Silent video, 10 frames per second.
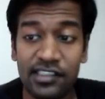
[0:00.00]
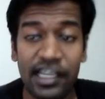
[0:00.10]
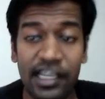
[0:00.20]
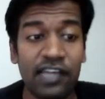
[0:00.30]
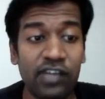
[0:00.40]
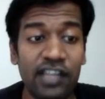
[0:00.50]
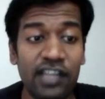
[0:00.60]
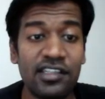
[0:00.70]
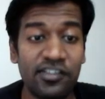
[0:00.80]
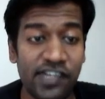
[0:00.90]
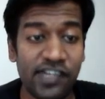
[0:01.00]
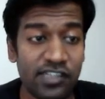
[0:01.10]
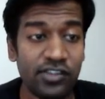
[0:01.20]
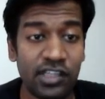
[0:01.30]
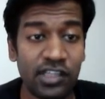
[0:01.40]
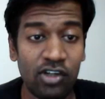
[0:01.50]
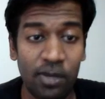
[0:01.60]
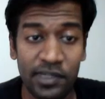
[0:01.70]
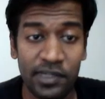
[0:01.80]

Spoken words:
like, okay, this is the first question, topic